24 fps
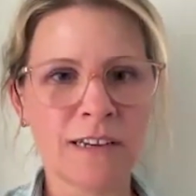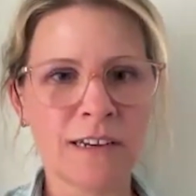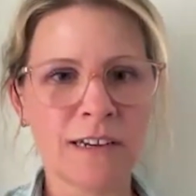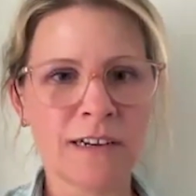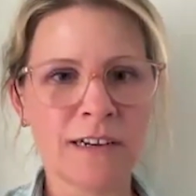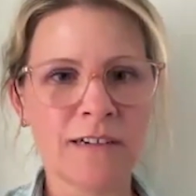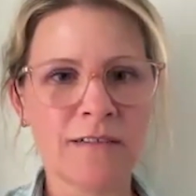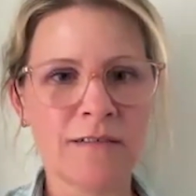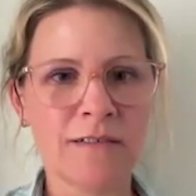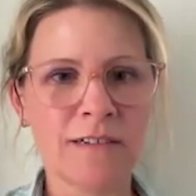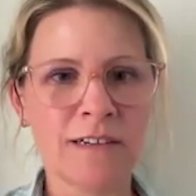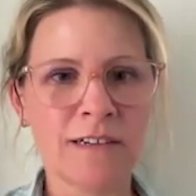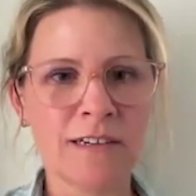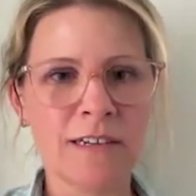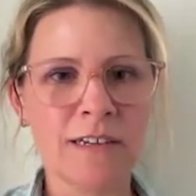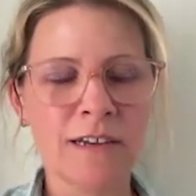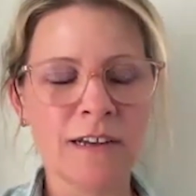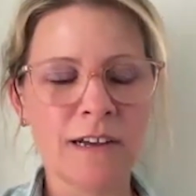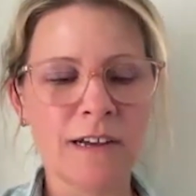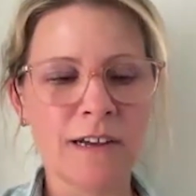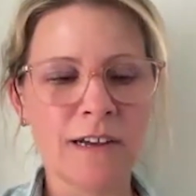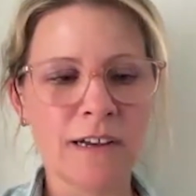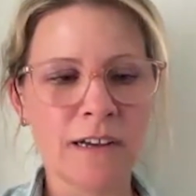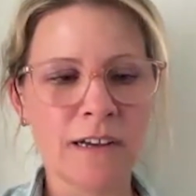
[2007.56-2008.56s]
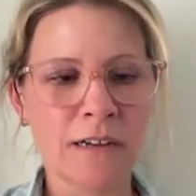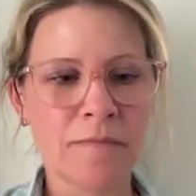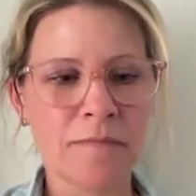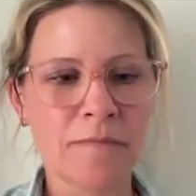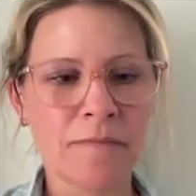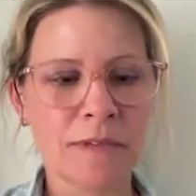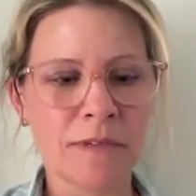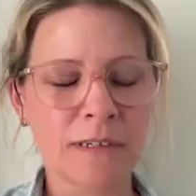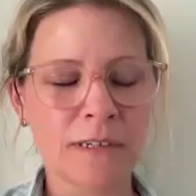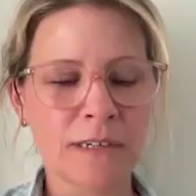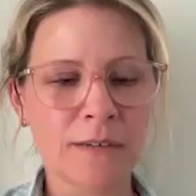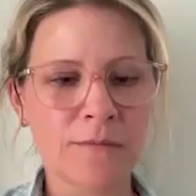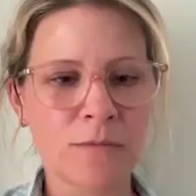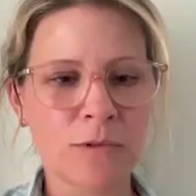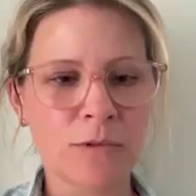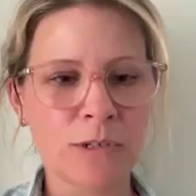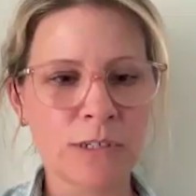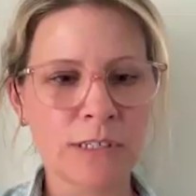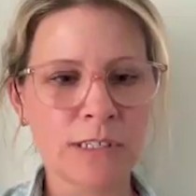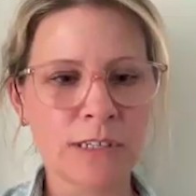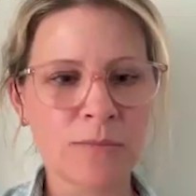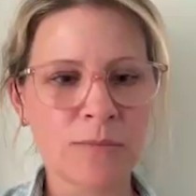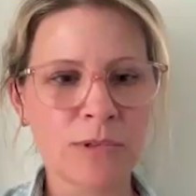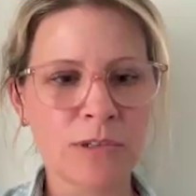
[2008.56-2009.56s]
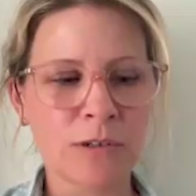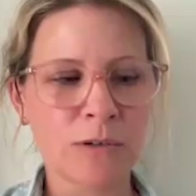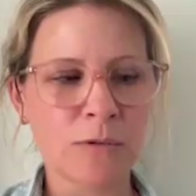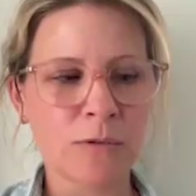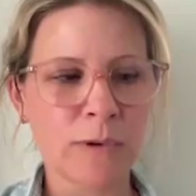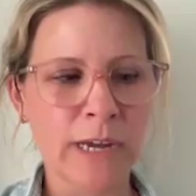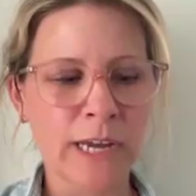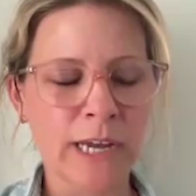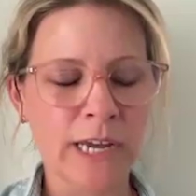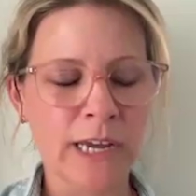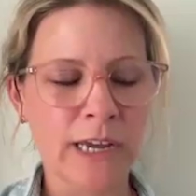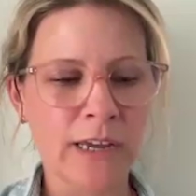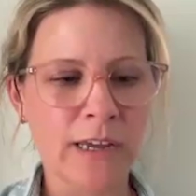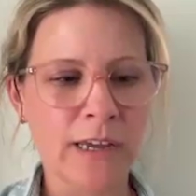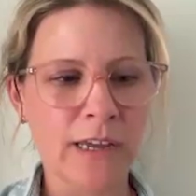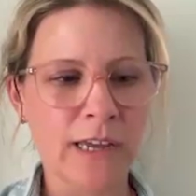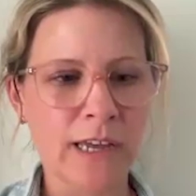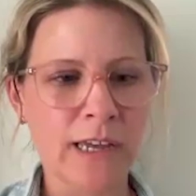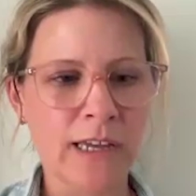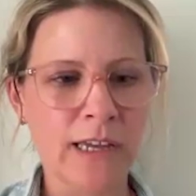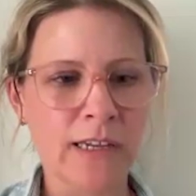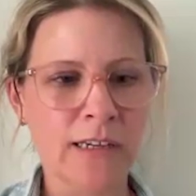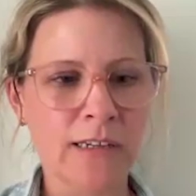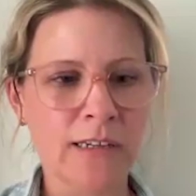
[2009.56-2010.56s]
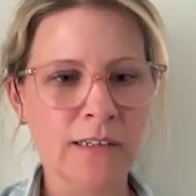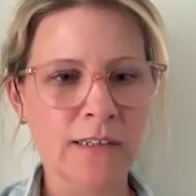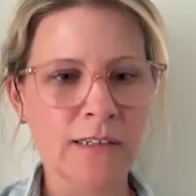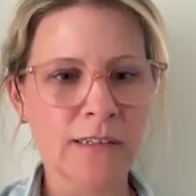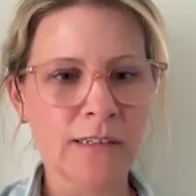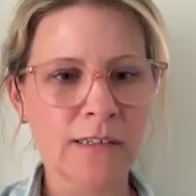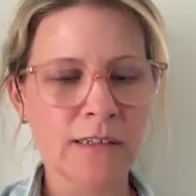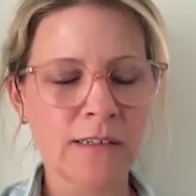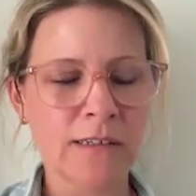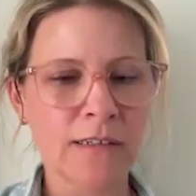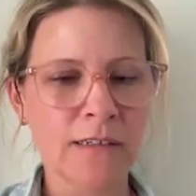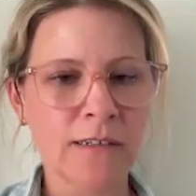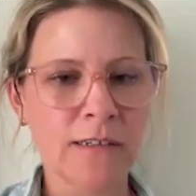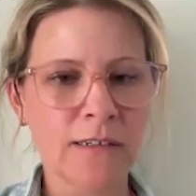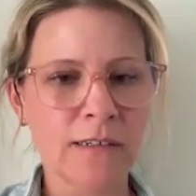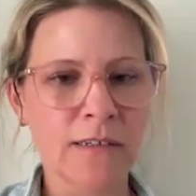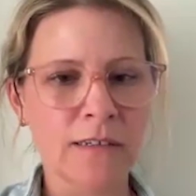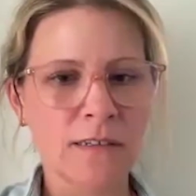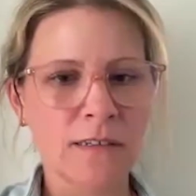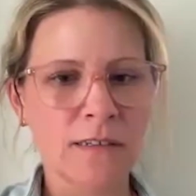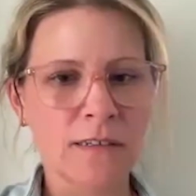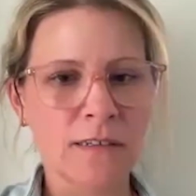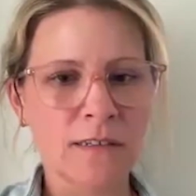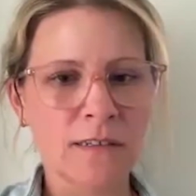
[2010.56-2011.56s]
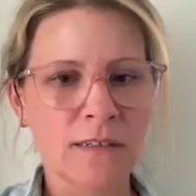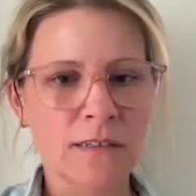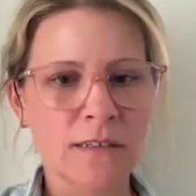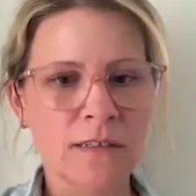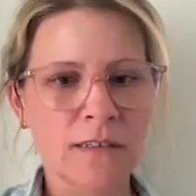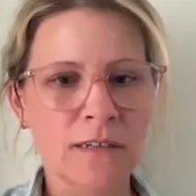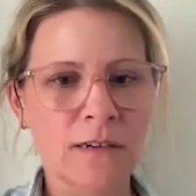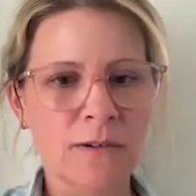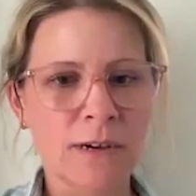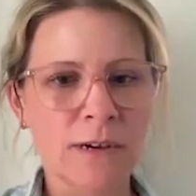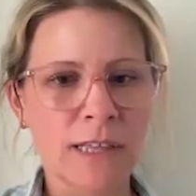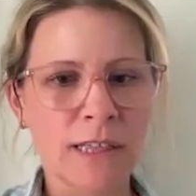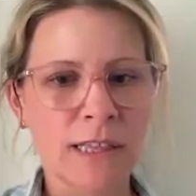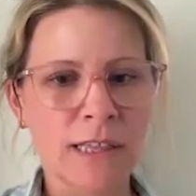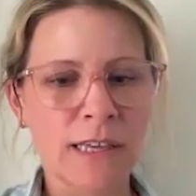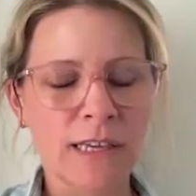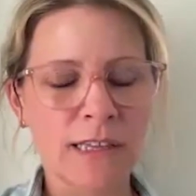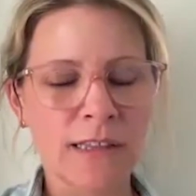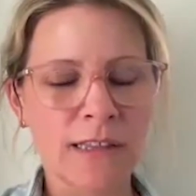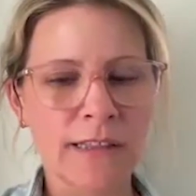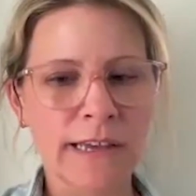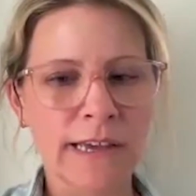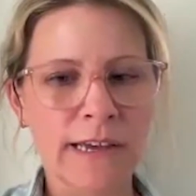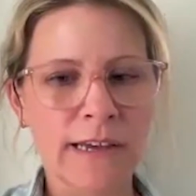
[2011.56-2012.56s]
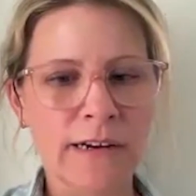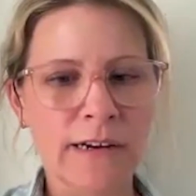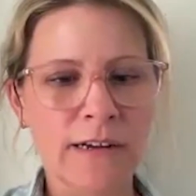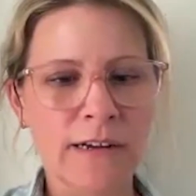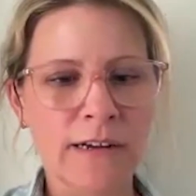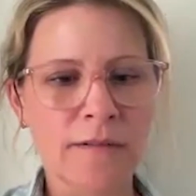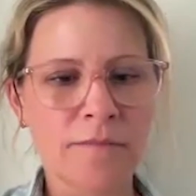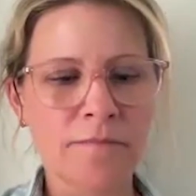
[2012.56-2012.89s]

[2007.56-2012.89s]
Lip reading: you know, a more simpler way. And so I think that